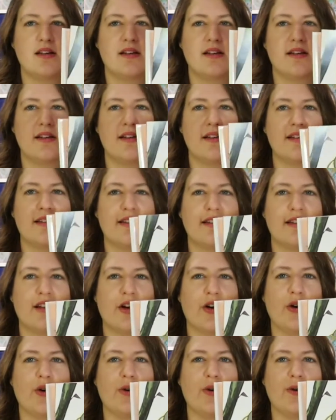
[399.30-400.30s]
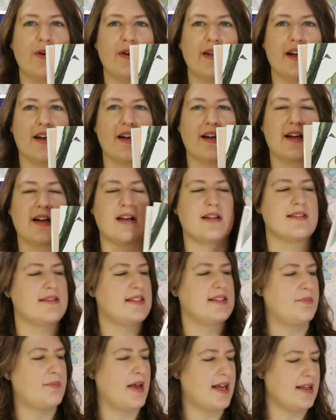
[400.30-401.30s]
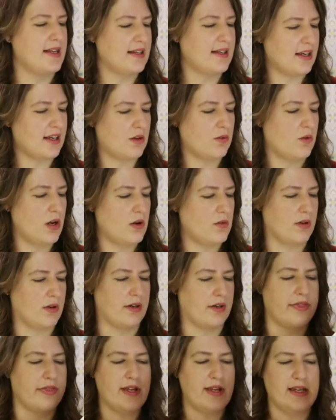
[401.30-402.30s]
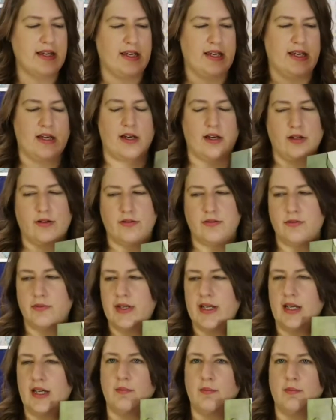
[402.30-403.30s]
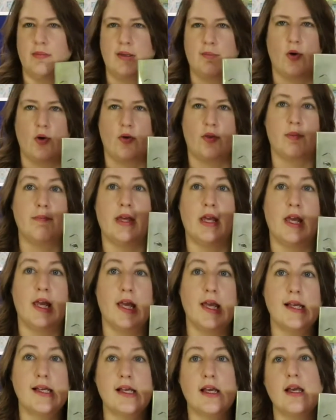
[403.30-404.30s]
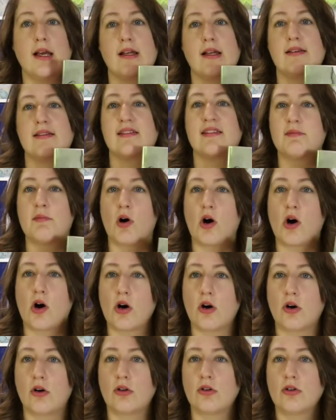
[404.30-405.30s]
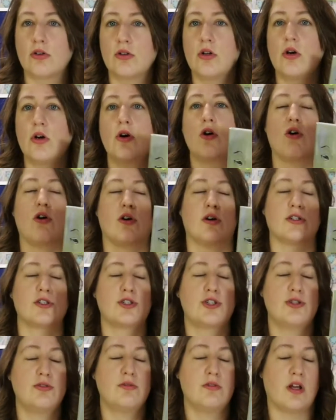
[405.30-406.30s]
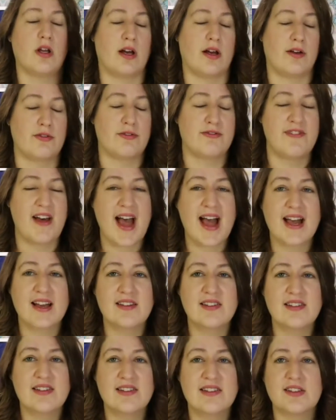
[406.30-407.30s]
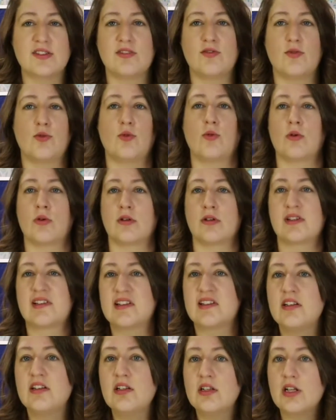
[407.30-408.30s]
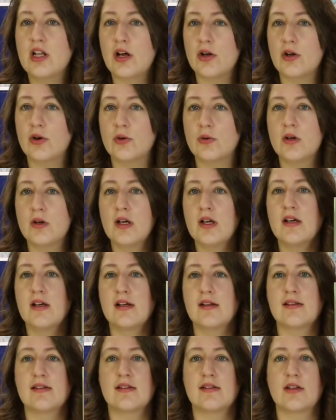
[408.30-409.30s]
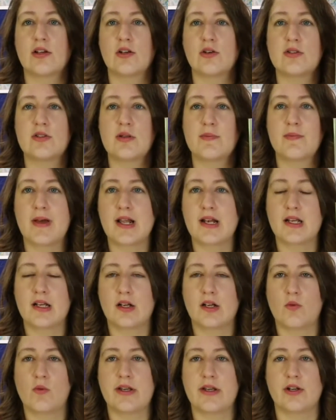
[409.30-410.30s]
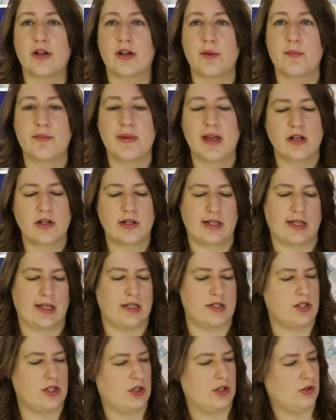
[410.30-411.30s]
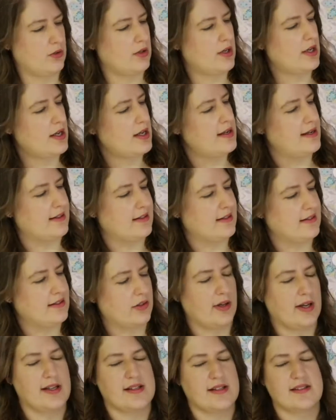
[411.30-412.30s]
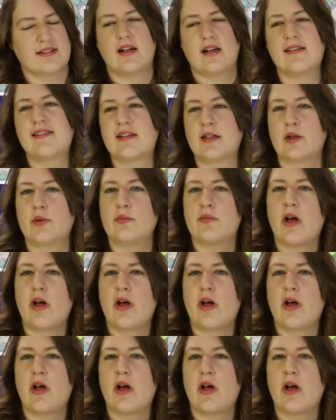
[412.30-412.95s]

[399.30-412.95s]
So depending on what we're thinking of, we can be both big and small, or fast or slow. So depending on what you're comparing it to. And so it has some